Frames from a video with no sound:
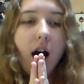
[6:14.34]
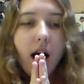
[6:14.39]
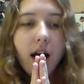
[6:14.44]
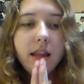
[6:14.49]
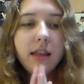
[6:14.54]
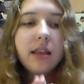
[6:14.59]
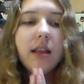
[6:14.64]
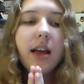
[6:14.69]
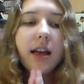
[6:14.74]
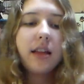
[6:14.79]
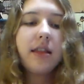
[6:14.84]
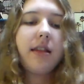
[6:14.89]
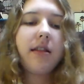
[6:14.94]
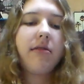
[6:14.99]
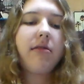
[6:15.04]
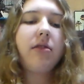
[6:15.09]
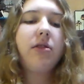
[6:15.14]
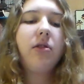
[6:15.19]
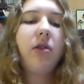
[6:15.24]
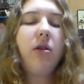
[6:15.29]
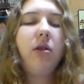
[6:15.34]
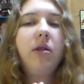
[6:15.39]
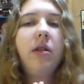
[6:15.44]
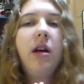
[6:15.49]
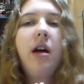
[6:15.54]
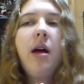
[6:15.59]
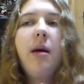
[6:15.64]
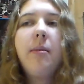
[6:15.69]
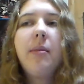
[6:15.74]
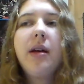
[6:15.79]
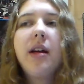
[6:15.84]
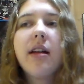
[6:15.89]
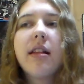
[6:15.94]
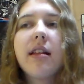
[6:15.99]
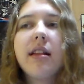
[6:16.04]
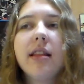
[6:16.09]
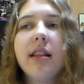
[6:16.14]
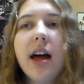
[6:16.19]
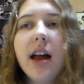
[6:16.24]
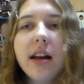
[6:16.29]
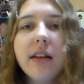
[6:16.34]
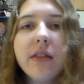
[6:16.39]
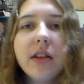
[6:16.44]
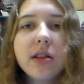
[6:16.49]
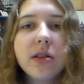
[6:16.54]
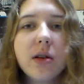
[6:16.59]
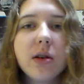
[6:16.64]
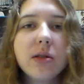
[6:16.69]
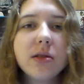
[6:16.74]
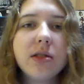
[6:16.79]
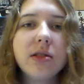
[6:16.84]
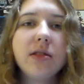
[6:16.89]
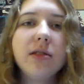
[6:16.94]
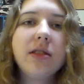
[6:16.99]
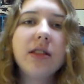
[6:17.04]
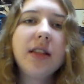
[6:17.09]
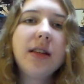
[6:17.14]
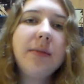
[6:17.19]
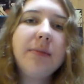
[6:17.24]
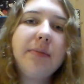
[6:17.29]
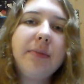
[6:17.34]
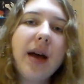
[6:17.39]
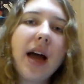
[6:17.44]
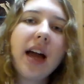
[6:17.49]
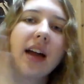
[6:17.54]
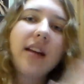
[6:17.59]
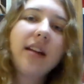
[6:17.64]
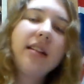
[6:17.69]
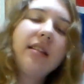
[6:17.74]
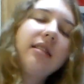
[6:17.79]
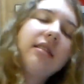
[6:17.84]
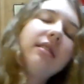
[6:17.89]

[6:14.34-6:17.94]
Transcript: I like this adult because a lot of adults you see back